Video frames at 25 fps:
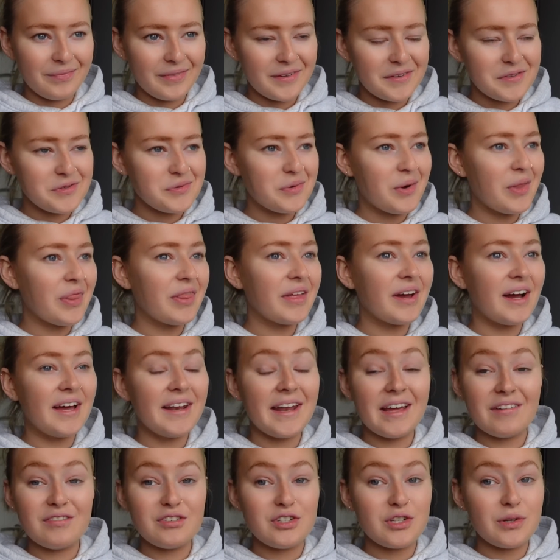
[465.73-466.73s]
It's one thing I
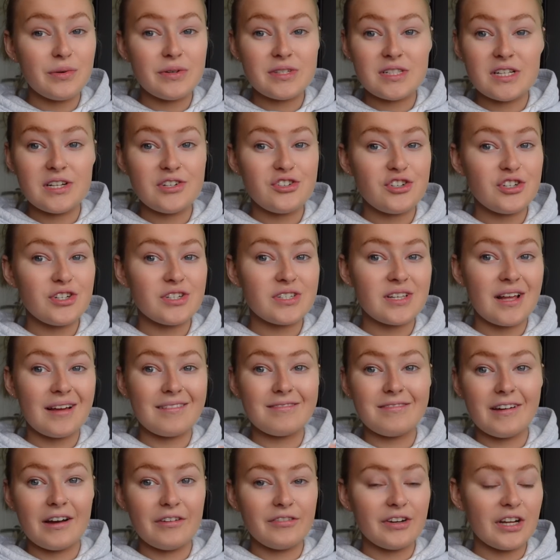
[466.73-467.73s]
never do. It's literally just like
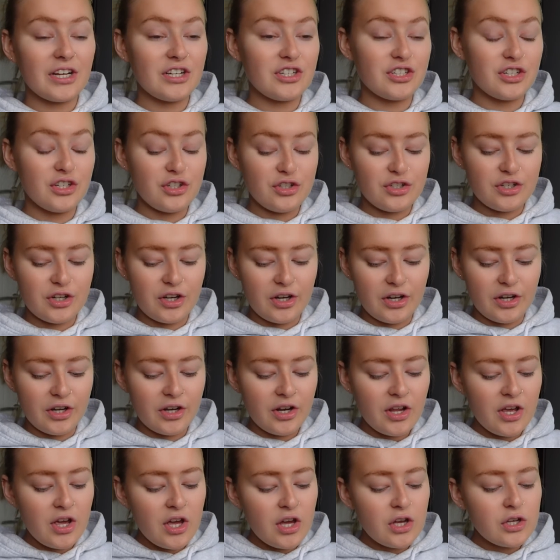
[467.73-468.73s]
foundation
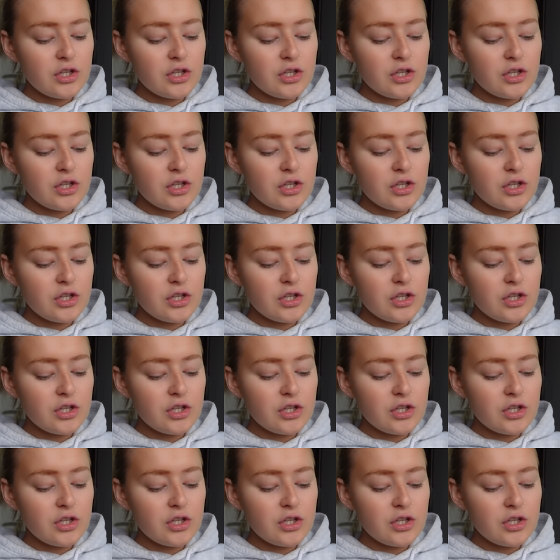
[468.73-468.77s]
done.